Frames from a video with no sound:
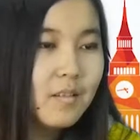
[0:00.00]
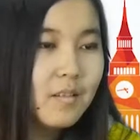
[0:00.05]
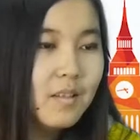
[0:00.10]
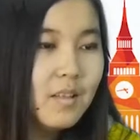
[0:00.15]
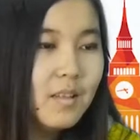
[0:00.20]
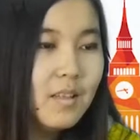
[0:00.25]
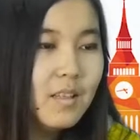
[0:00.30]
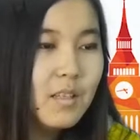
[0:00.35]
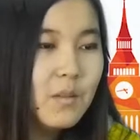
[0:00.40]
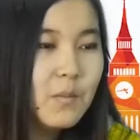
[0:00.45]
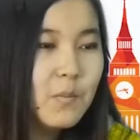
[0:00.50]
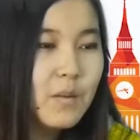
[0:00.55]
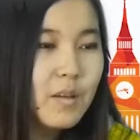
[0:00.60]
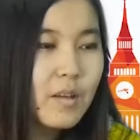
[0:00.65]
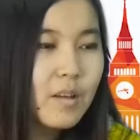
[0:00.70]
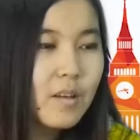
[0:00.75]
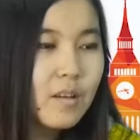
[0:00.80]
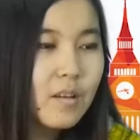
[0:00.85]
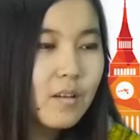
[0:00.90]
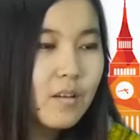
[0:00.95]
Is
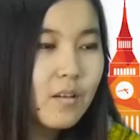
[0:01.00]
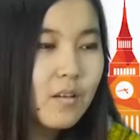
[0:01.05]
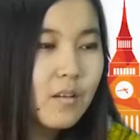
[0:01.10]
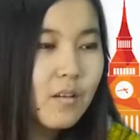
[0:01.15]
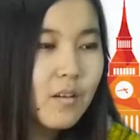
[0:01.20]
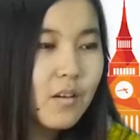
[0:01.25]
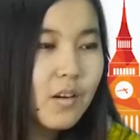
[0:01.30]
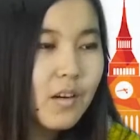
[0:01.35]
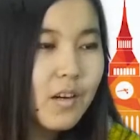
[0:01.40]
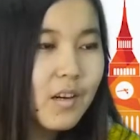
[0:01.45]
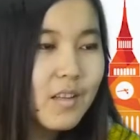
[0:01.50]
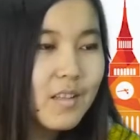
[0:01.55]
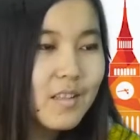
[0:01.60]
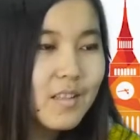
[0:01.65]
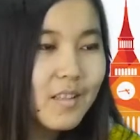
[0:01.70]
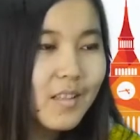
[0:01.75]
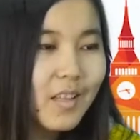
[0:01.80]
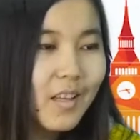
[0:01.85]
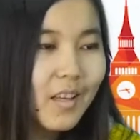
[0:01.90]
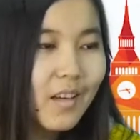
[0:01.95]

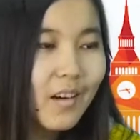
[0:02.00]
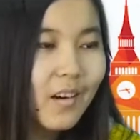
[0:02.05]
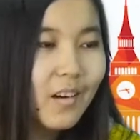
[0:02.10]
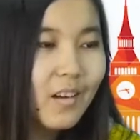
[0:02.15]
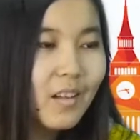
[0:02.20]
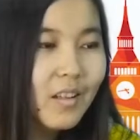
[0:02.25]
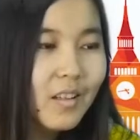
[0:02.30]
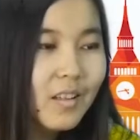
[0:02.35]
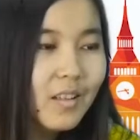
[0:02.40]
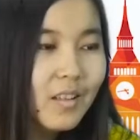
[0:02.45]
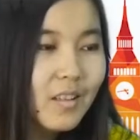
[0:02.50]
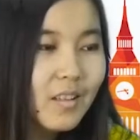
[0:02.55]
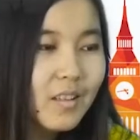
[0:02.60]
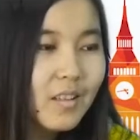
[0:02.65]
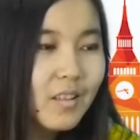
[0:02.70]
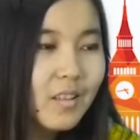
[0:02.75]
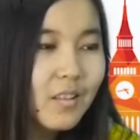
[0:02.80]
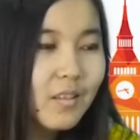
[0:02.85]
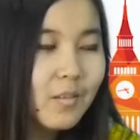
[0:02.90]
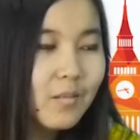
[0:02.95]
because they are,
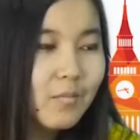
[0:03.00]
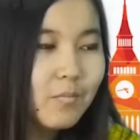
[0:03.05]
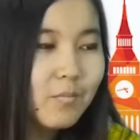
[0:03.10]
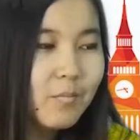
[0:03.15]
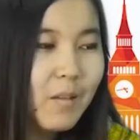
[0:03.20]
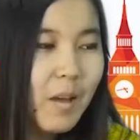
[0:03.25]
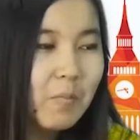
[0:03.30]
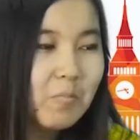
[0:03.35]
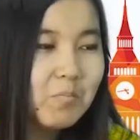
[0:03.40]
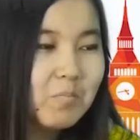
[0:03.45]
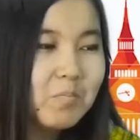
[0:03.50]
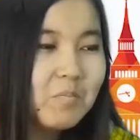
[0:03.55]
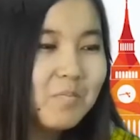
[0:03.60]
yeah,